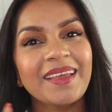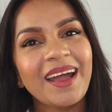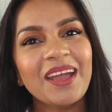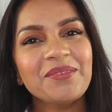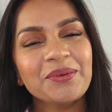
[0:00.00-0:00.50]

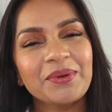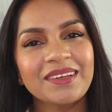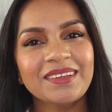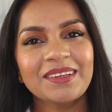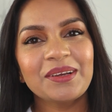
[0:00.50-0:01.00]
Hi
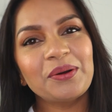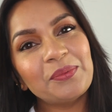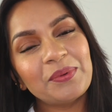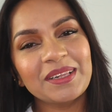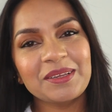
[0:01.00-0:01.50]
everyone,
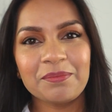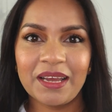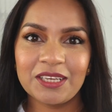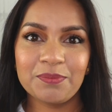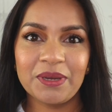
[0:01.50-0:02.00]
welcome
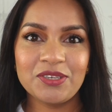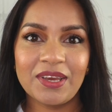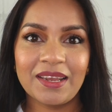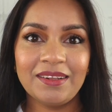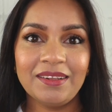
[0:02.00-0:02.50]
back to my
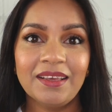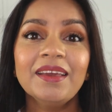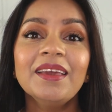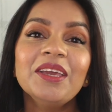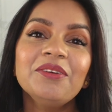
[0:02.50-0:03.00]
channel.
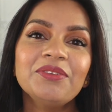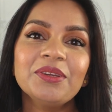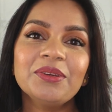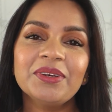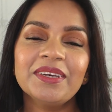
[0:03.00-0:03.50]
If you're
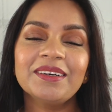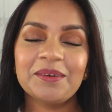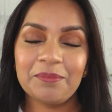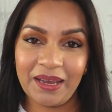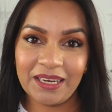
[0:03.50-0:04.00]
new here,
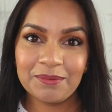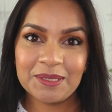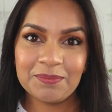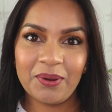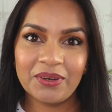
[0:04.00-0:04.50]
my name
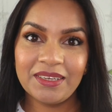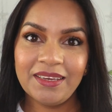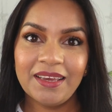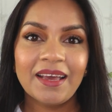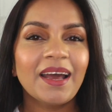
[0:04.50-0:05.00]
is Bonny
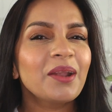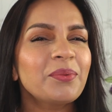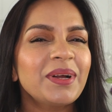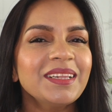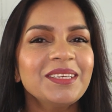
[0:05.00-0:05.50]
and
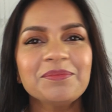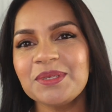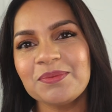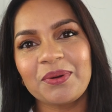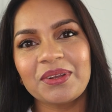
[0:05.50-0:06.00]
welcome
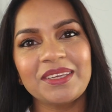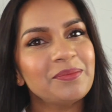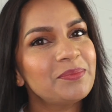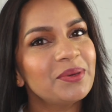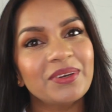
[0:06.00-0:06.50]
to
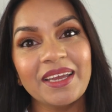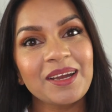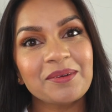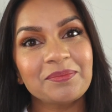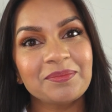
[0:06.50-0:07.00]
Bonny Parihar.